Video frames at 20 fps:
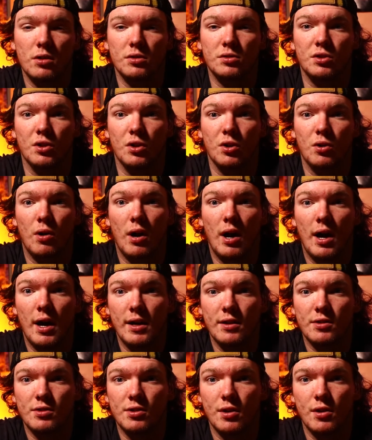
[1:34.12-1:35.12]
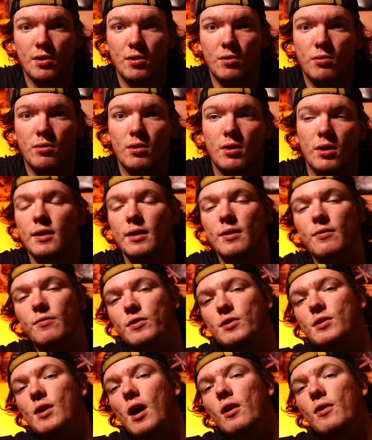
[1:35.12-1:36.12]
So ISO, in
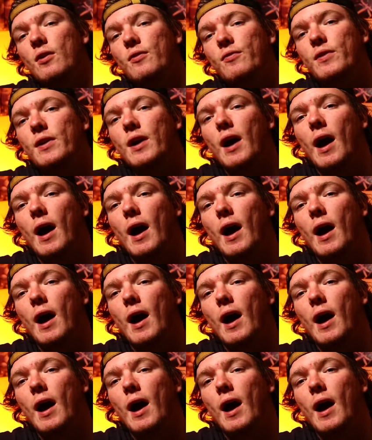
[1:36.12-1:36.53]
photography,